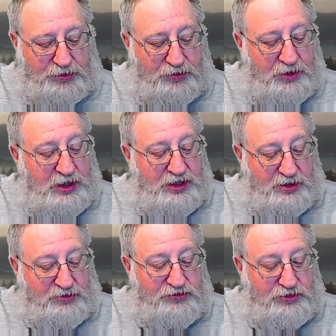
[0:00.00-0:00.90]
It, it
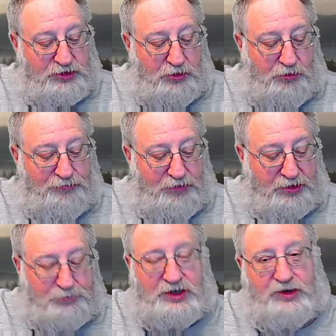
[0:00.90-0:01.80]
isn't that
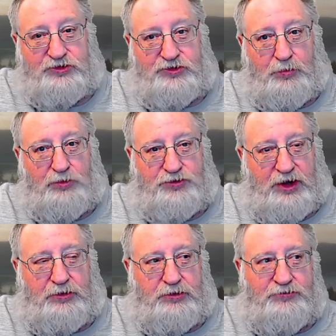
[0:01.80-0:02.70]
GoFundMe has a double
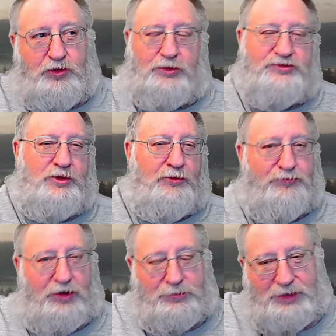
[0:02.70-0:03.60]
standard. Of course,
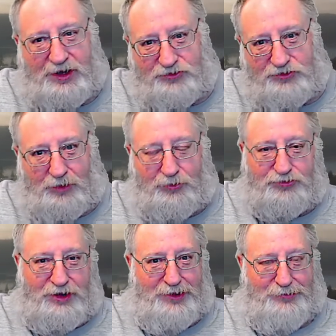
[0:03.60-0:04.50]
GoFundMe has a double
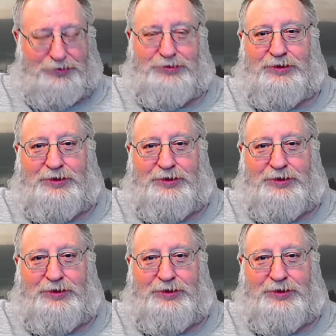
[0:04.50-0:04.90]
standard.